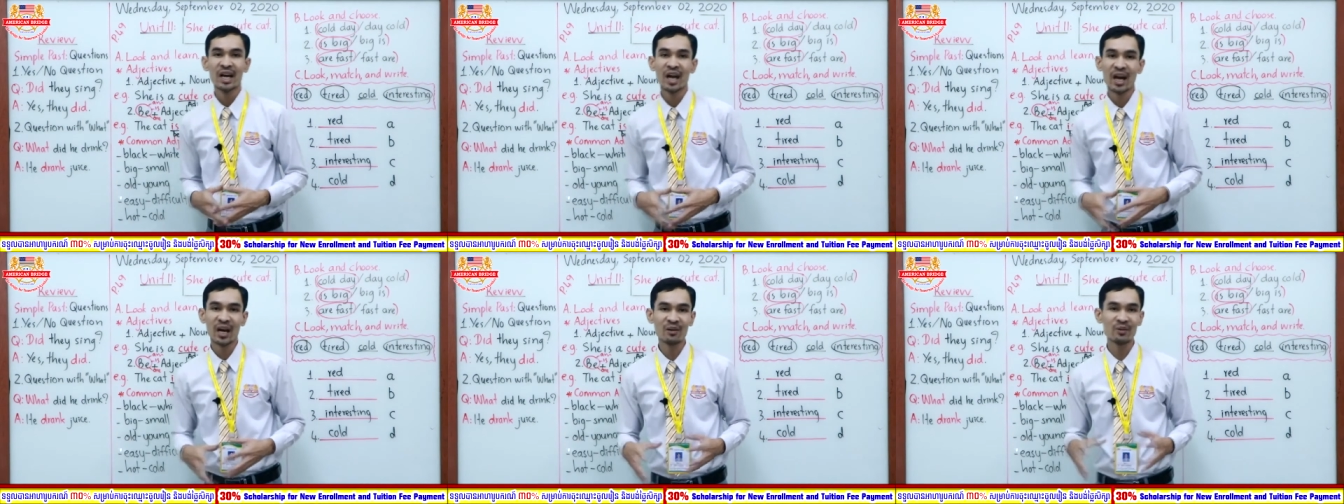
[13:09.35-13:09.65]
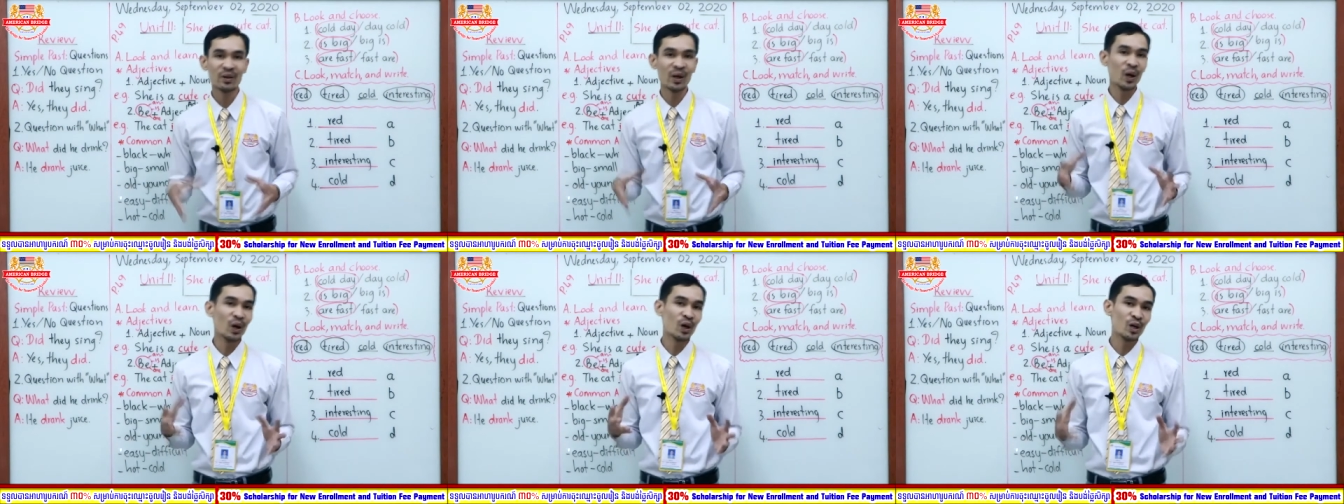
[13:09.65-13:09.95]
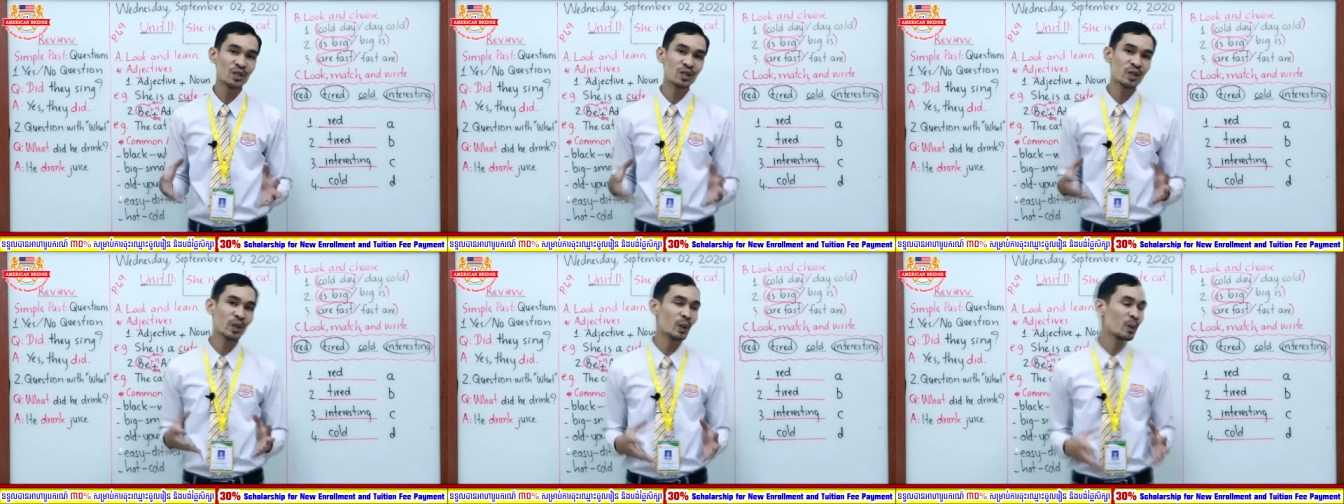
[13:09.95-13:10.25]
And we
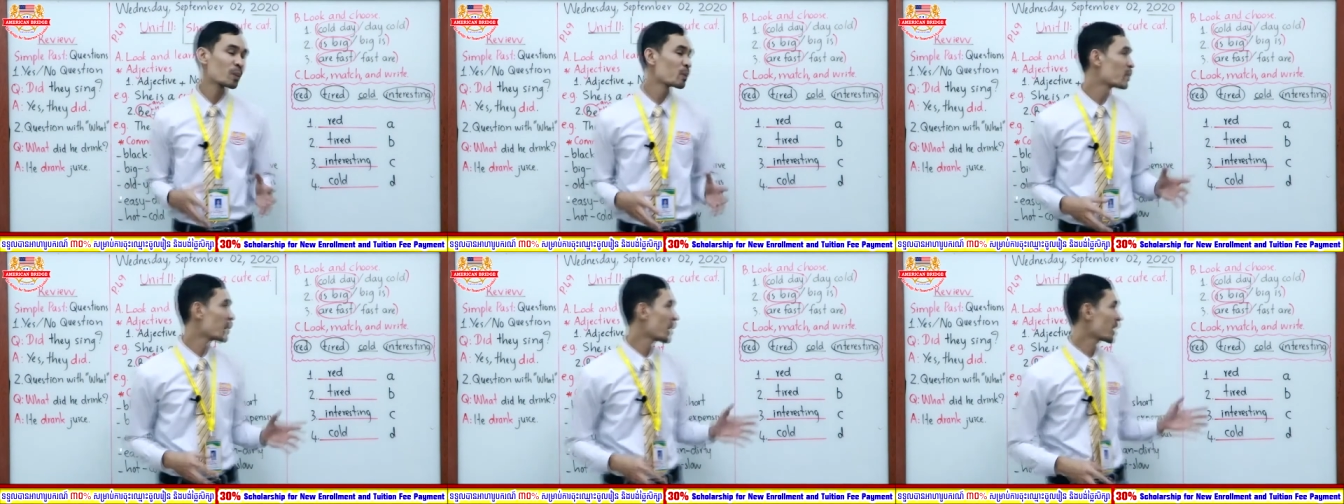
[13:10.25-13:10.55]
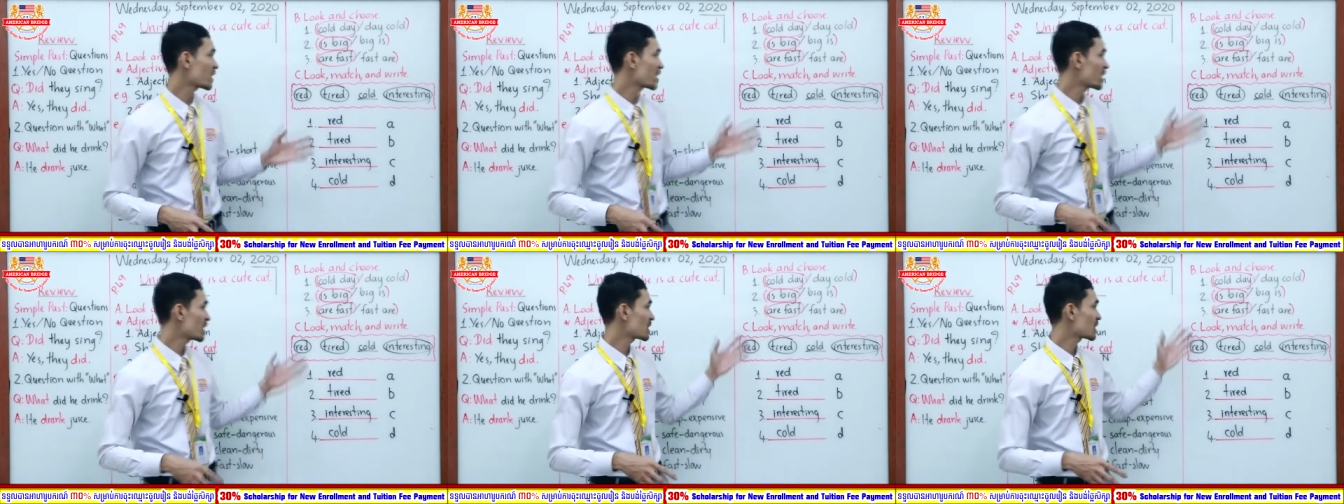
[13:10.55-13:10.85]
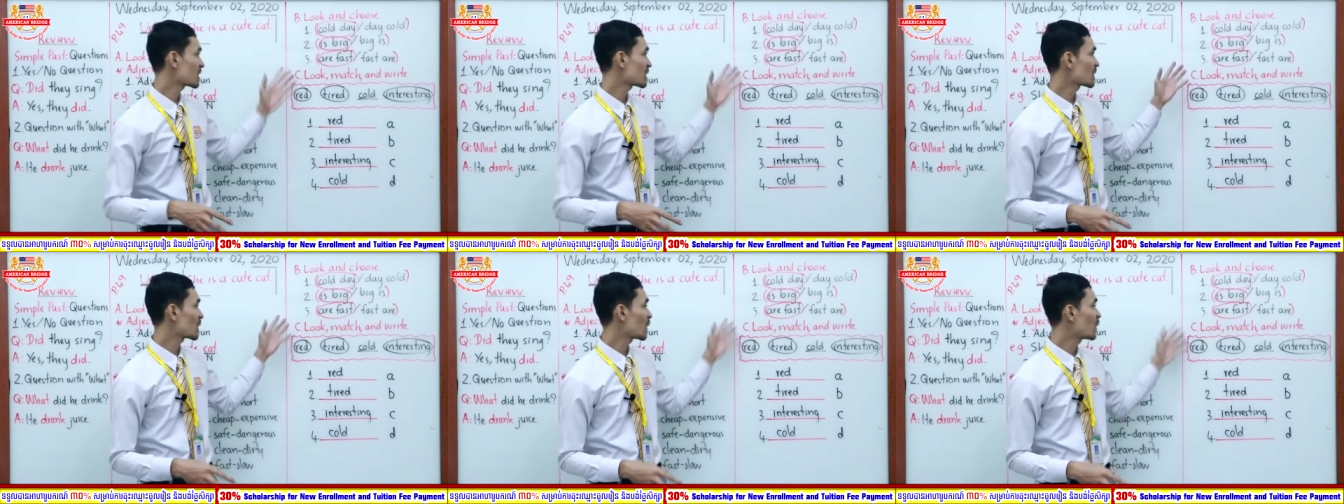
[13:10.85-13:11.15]
also
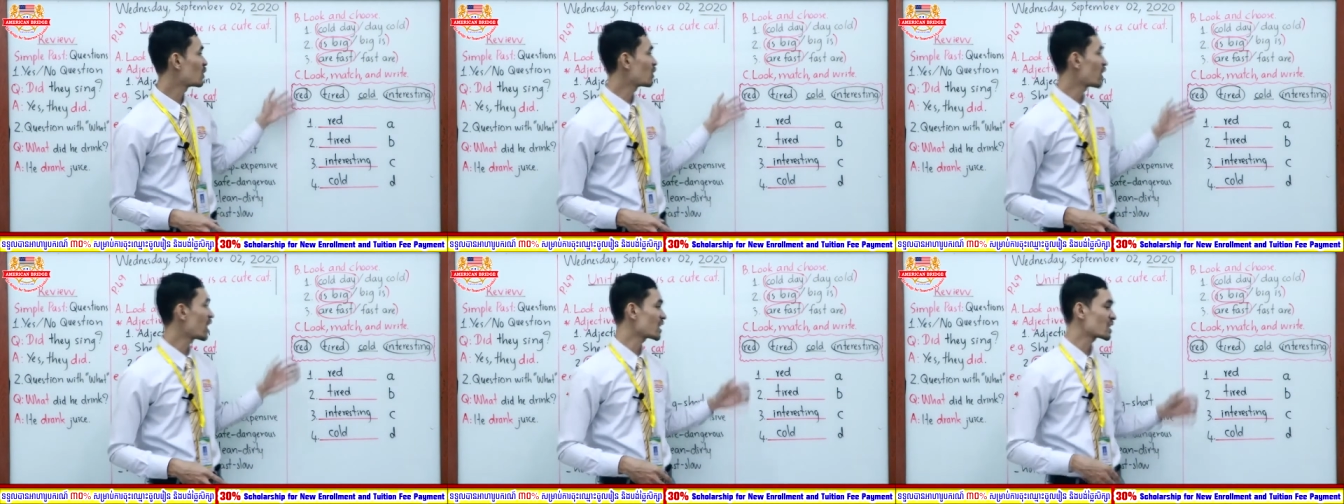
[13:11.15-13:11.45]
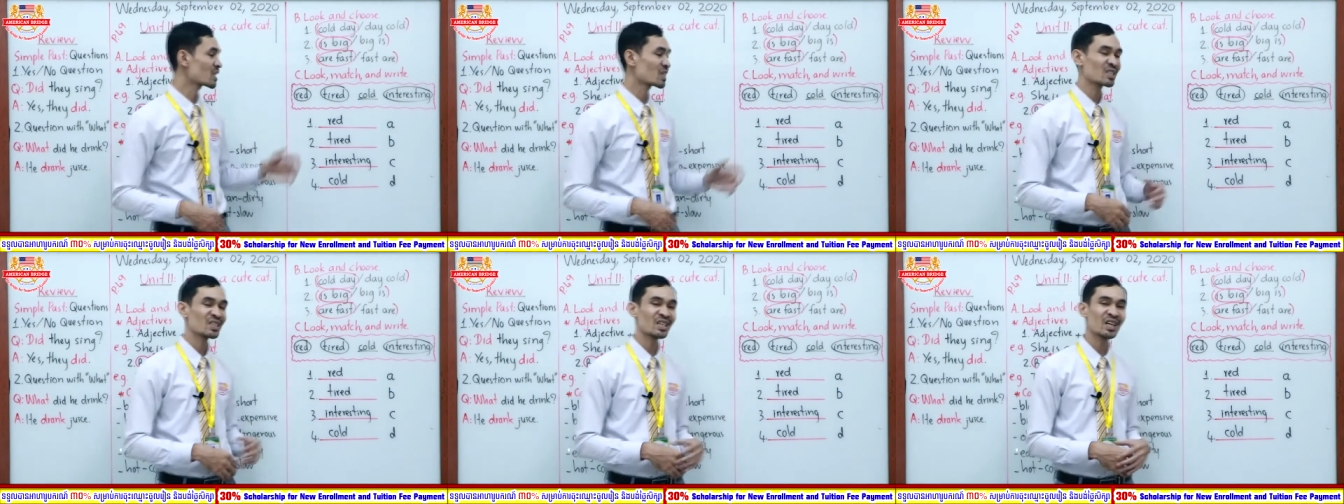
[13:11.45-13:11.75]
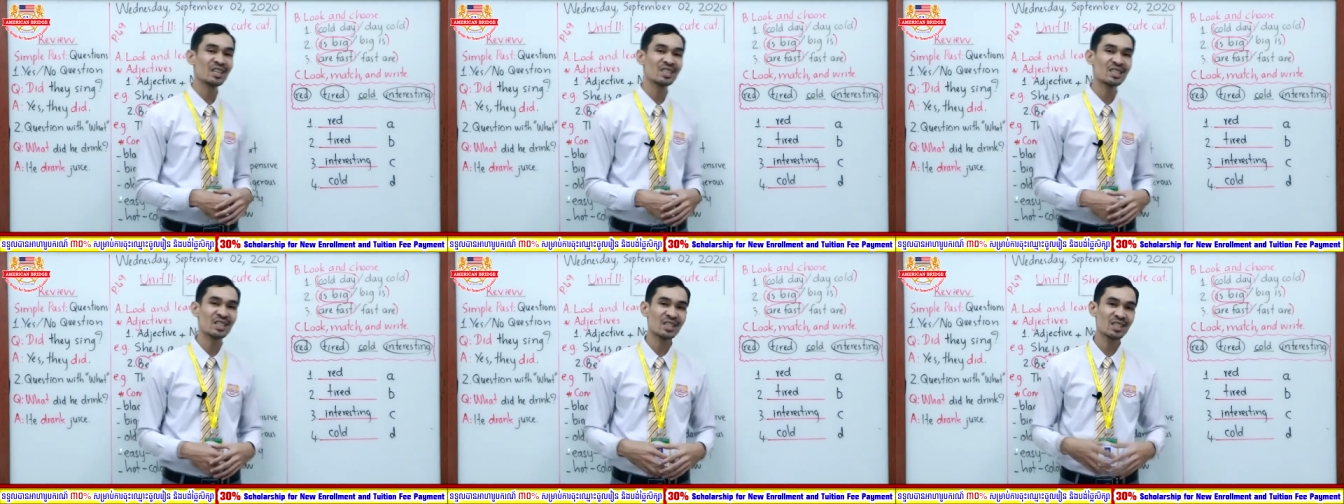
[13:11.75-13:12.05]
practice two
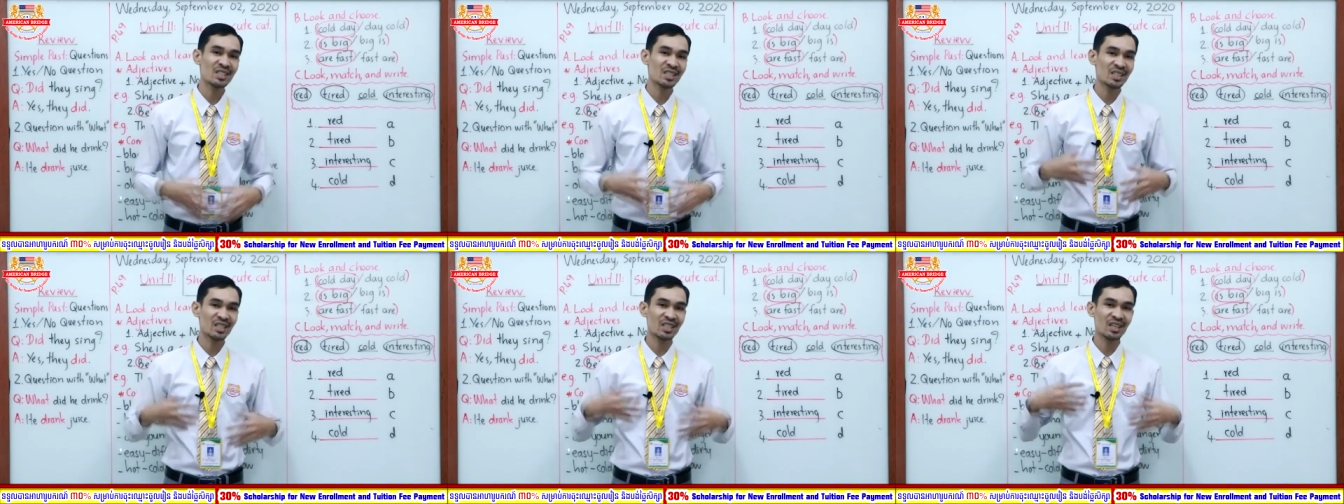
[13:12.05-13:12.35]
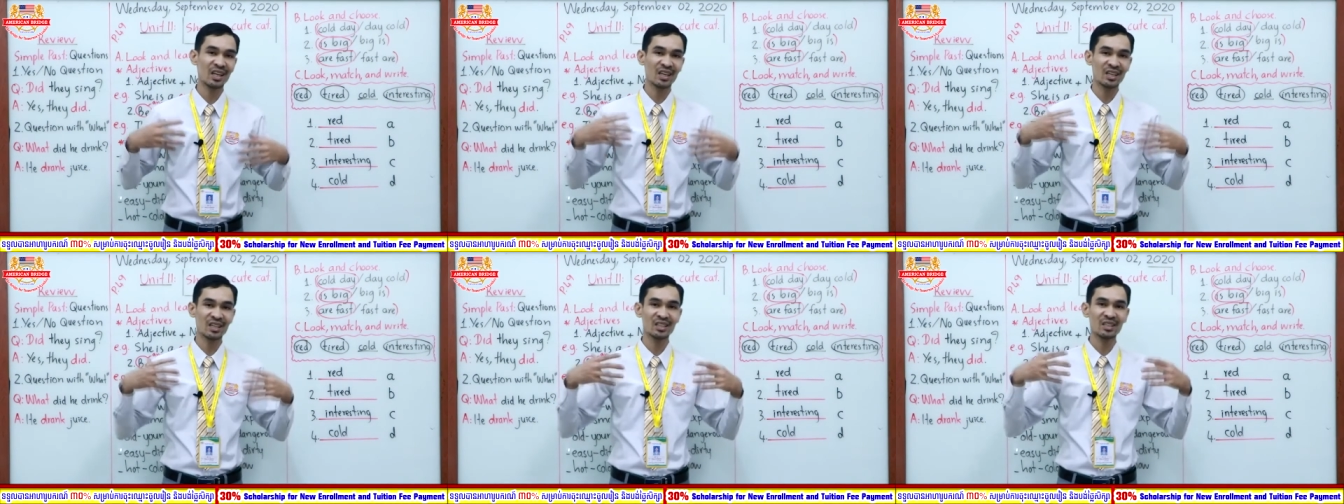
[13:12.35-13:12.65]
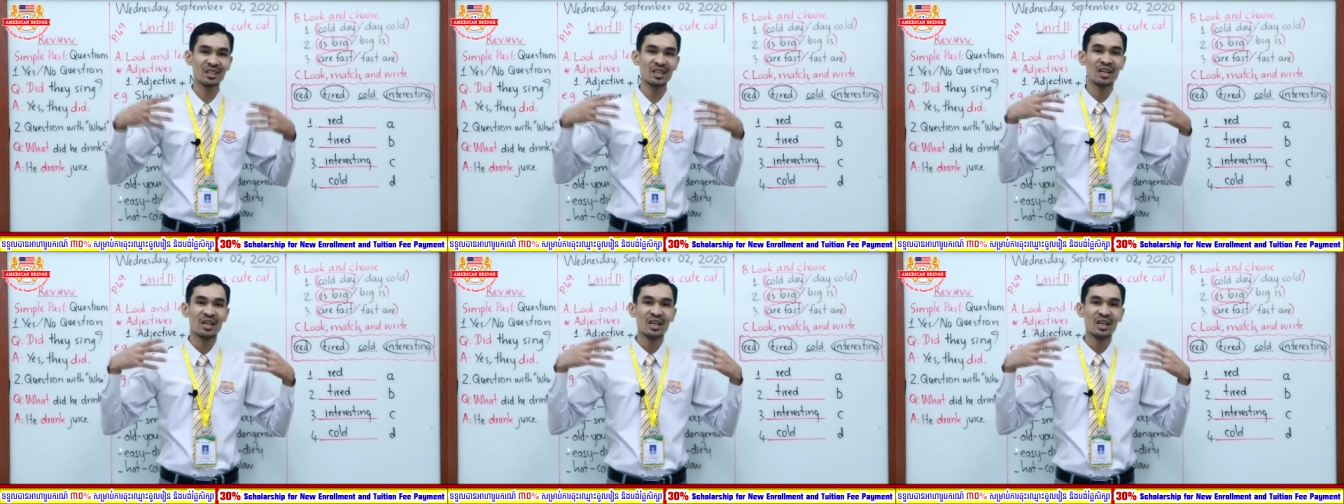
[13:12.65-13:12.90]
exercises that